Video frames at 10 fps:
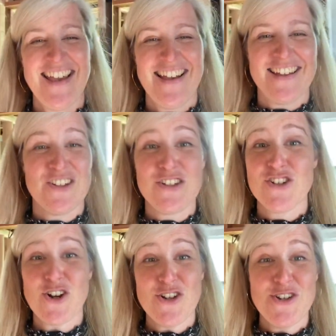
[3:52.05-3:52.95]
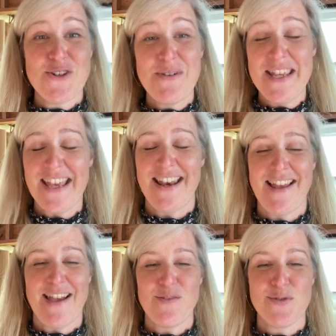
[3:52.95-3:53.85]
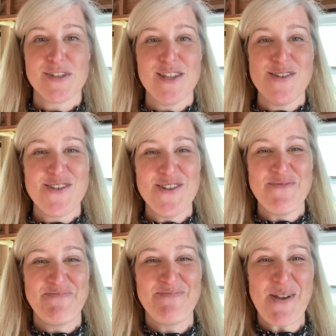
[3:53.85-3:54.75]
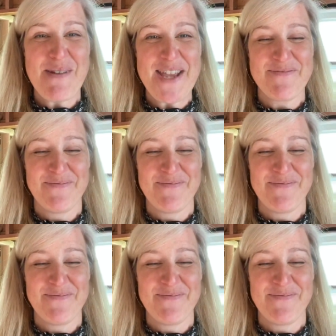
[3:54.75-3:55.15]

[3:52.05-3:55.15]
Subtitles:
good start to your week, and I will see you soon. Bye-bye.